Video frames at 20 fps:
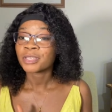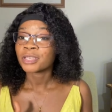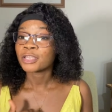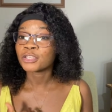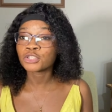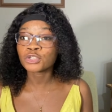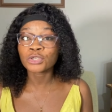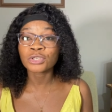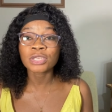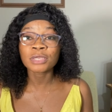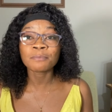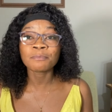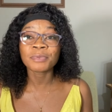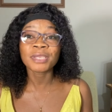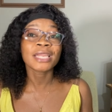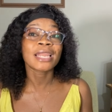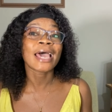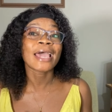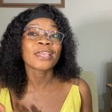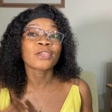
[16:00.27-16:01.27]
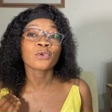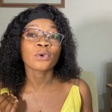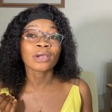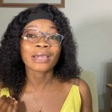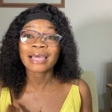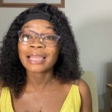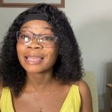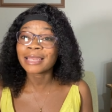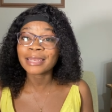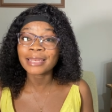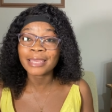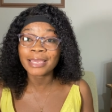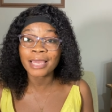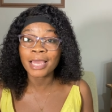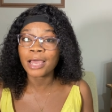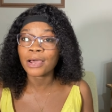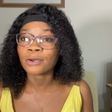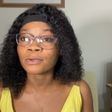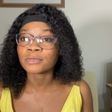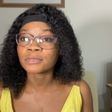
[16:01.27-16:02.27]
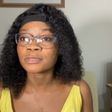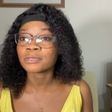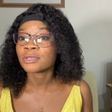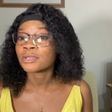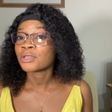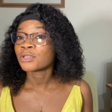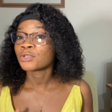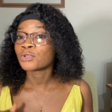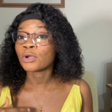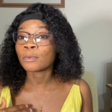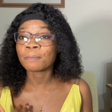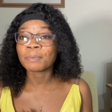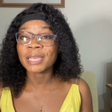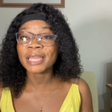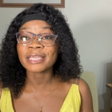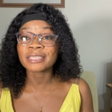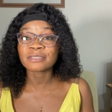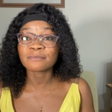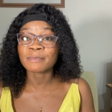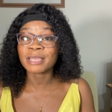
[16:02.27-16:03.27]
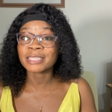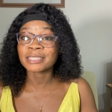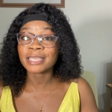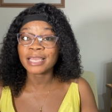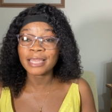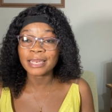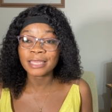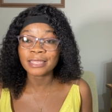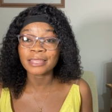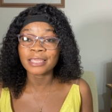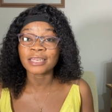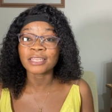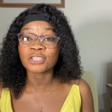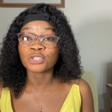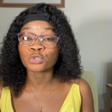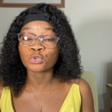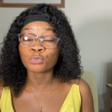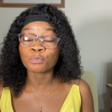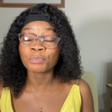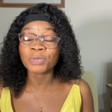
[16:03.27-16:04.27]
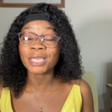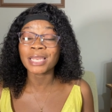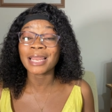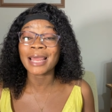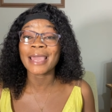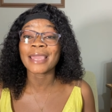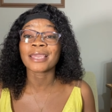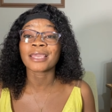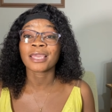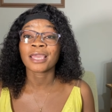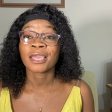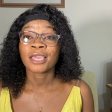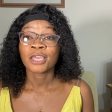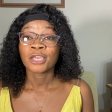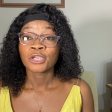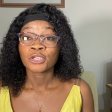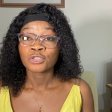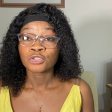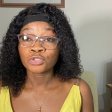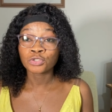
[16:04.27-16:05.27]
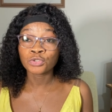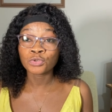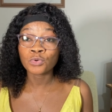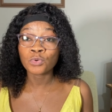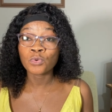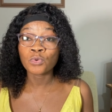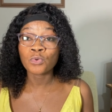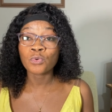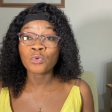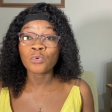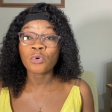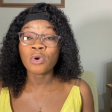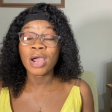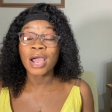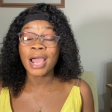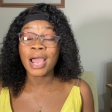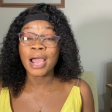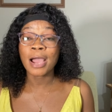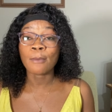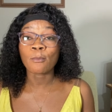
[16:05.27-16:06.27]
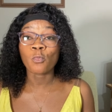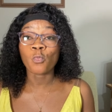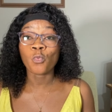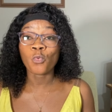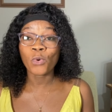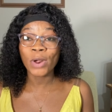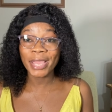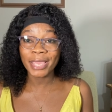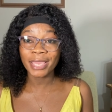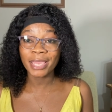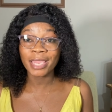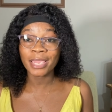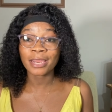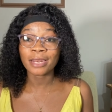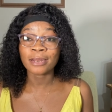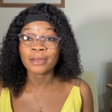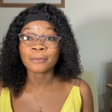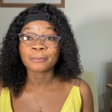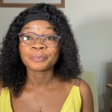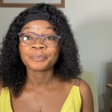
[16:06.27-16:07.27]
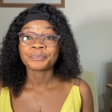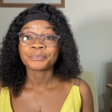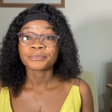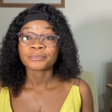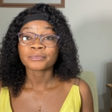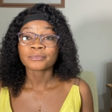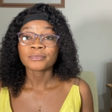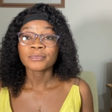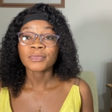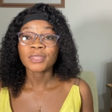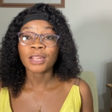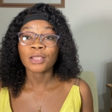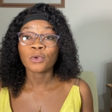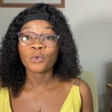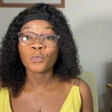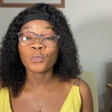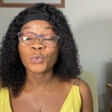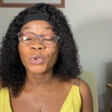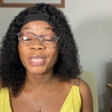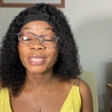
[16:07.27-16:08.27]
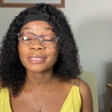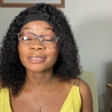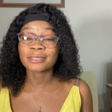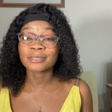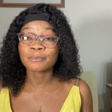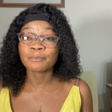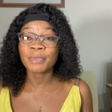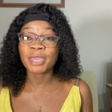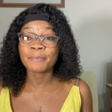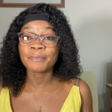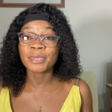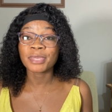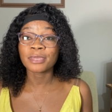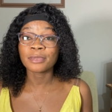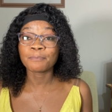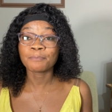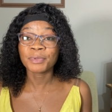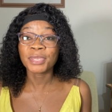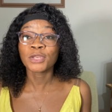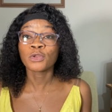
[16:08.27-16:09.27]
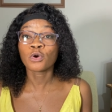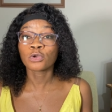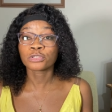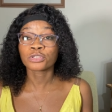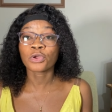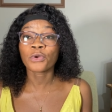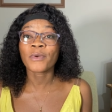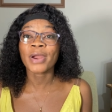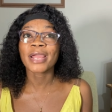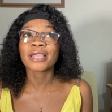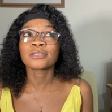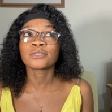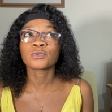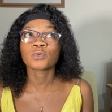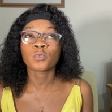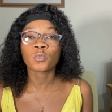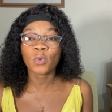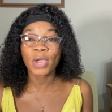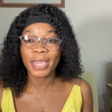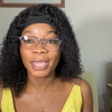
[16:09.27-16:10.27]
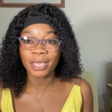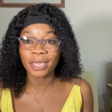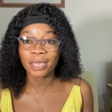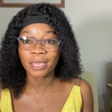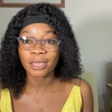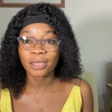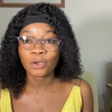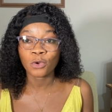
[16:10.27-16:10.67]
It shouldn't be like your clinicals, your placements, anything. It should be like you working with, maybe being authorized to work.